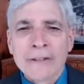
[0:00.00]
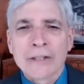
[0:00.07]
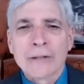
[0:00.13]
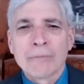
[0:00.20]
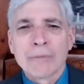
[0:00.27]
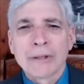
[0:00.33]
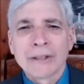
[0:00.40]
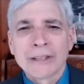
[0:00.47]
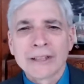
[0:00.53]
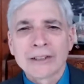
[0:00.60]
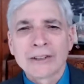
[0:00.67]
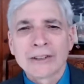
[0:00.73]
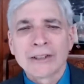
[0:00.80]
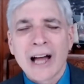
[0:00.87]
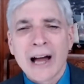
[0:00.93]
to
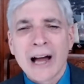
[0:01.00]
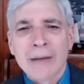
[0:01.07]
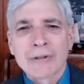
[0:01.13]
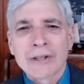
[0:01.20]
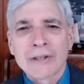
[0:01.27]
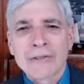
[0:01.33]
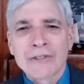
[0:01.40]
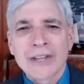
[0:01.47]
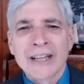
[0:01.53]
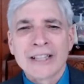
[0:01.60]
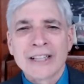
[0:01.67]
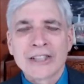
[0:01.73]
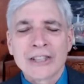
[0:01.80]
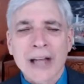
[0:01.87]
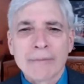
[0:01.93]
political operatives and
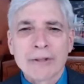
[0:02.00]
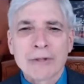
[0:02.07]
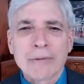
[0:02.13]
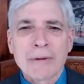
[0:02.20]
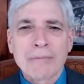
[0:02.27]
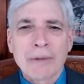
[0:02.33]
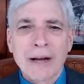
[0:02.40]
establishment